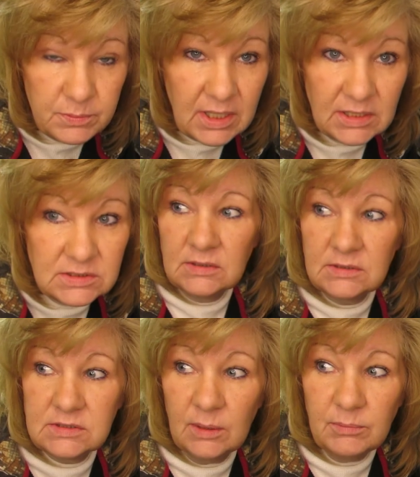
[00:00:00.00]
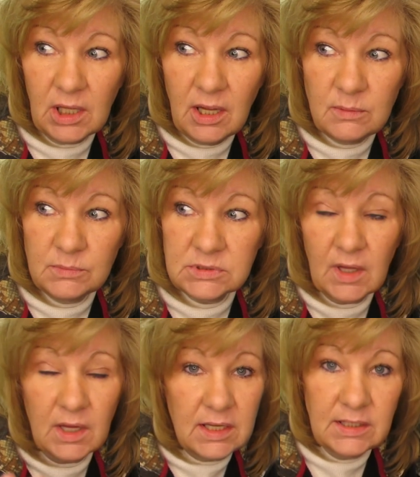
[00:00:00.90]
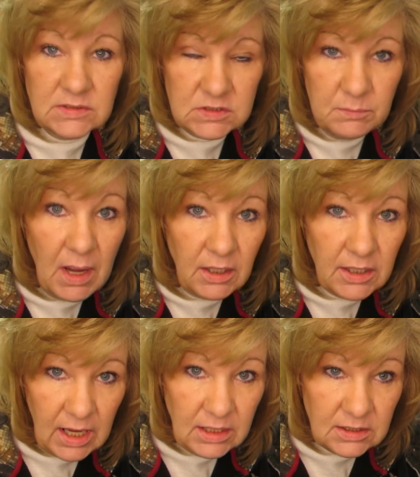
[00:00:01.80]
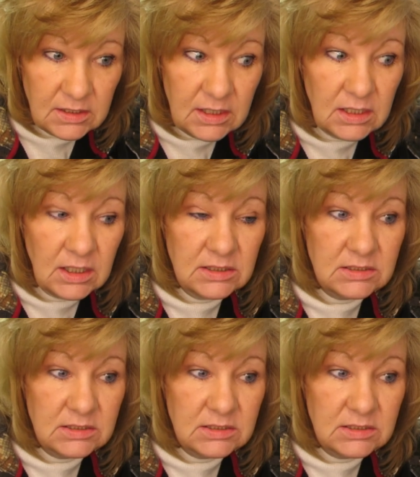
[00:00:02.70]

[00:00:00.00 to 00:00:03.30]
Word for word: because sometimes I can't smell anything and